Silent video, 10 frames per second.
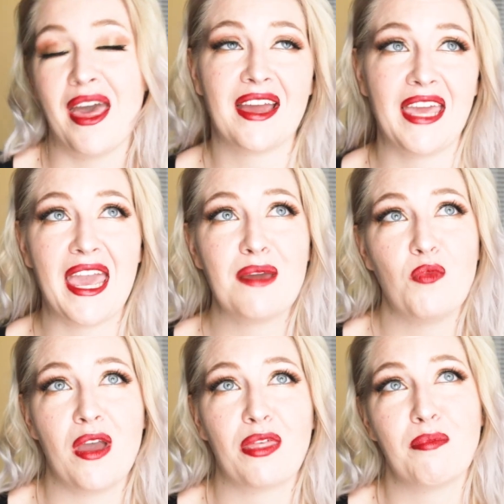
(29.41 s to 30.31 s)
that
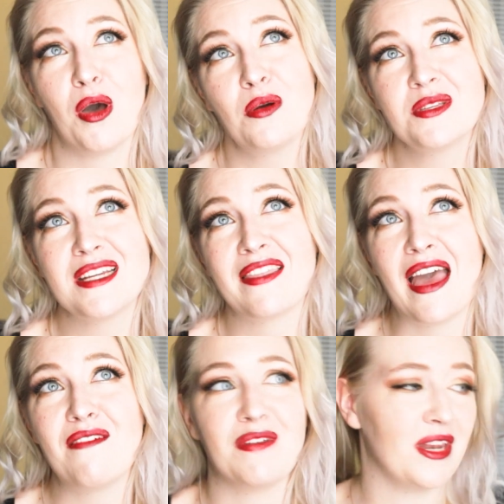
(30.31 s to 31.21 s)
came with posting
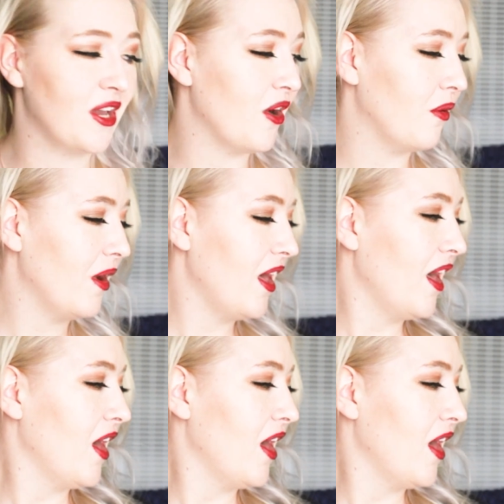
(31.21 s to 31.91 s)
that video